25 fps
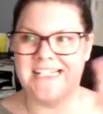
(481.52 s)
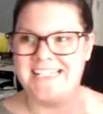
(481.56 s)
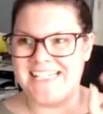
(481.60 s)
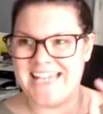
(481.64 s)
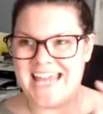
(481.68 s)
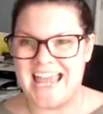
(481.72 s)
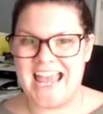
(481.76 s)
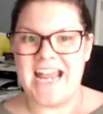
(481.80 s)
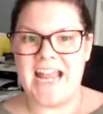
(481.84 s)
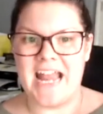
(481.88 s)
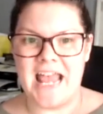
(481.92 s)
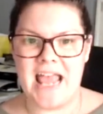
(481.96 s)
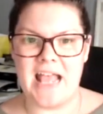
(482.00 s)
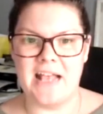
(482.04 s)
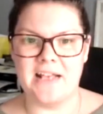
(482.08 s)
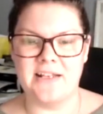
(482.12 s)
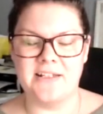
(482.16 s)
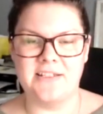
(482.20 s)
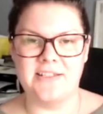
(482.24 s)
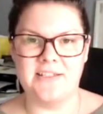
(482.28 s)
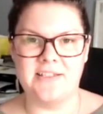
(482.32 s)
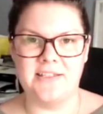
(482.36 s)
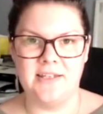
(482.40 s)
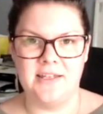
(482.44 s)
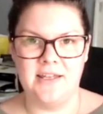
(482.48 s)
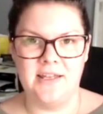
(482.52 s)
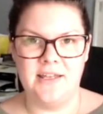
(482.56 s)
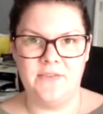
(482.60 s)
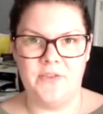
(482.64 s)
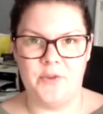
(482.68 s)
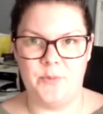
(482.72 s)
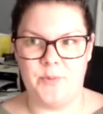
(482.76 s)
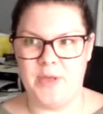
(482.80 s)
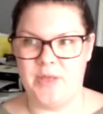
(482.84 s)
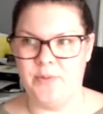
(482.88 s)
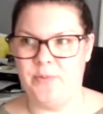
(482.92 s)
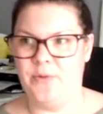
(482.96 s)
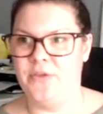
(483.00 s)
10x the
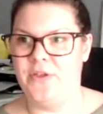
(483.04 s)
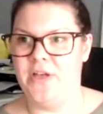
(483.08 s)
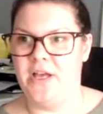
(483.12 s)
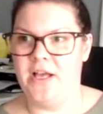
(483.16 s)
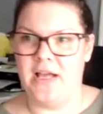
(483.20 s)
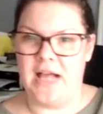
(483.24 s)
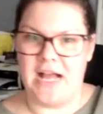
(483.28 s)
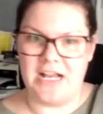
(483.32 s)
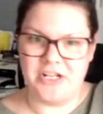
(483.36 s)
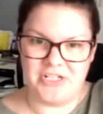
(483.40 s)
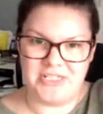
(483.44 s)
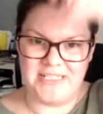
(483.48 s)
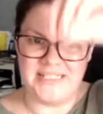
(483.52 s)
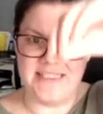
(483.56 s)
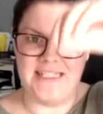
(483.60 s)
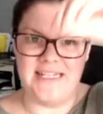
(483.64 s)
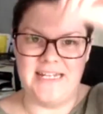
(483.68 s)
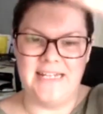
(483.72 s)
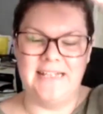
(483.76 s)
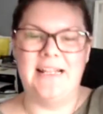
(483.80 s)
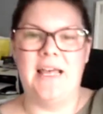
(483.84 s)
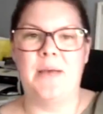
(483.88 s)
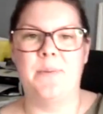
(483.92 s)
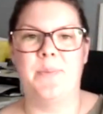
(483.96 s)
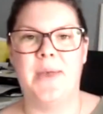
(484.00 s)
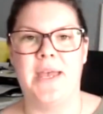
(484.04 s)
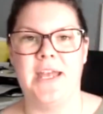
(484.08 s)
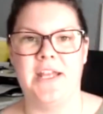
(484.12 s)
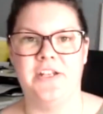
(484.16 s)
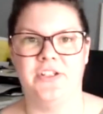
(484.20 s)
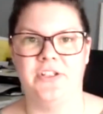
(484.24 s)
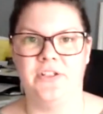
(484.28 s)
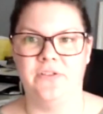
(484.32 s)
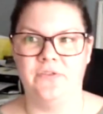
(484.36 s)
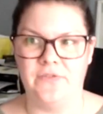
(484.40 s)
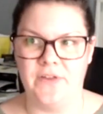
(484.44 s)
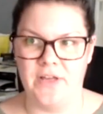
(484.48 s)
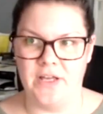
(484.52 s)
people that are actually seeing that page
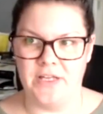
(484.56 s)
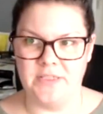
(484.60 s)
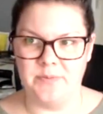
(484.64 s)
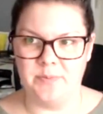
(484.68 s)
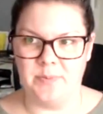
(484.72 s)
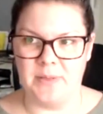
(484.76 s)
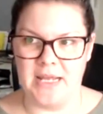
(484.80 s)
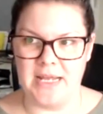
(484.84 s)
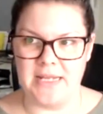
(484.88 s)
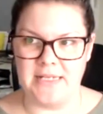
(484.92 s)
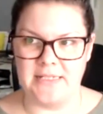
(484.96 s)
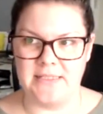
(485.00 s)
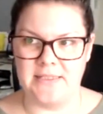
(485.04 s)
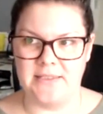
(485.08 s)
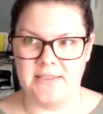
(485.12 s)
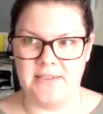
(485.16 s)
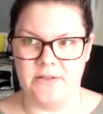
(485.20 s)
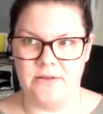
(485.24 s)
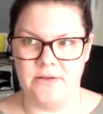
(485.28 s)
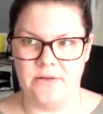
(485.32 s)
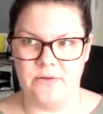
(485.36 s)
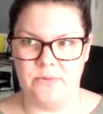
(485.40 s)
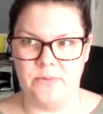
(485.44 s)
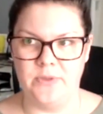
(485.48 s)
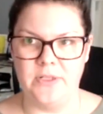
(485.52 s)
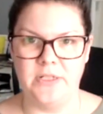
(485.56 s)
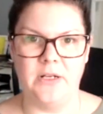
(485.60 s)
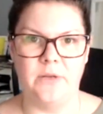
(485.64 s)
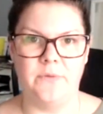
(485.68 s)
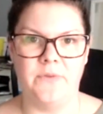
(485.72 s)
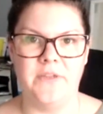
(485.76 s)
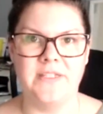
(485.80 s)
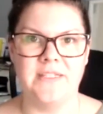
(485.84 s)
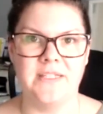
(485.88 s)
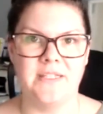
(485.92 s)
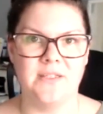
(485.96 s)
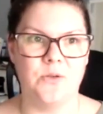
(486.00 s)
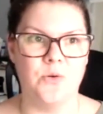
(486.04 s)
in the first place. So, you know,
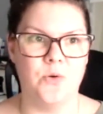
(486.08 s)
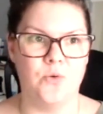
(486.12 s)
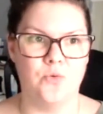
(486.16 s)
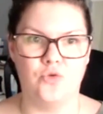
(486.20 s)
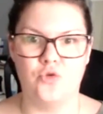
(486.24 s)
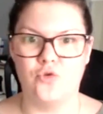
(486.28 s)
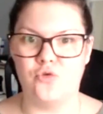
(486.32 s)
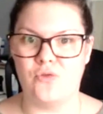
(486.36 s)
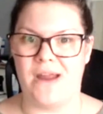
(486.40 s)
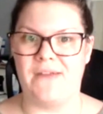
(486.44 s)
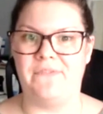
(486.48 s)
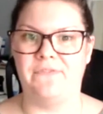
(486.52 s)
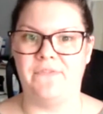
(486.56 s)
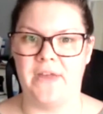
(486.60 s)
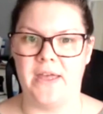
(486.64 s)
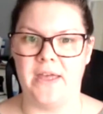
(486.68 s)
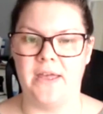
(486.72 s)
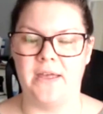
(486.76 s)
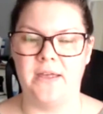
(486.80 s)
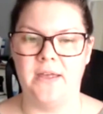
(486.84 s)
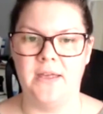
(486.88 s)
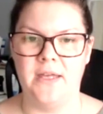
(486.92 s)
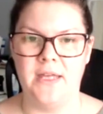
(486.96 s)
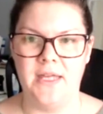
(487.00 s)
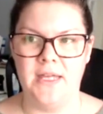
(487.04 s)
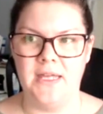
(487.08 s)
this is called traffic.